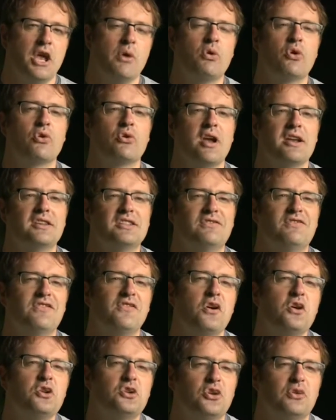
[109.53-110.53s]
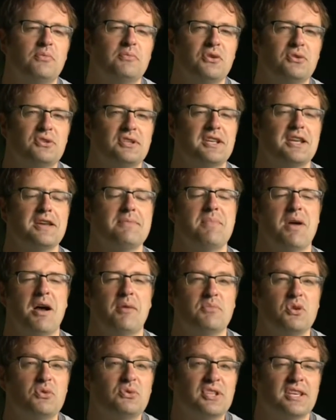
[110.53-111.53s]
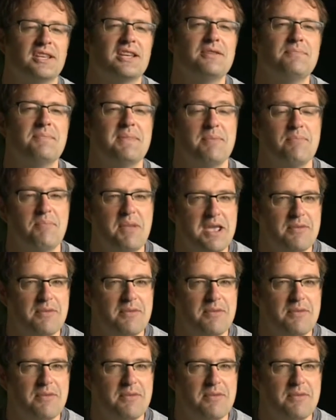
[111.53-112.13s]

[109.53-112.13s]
It would create a virtual museum, a museum in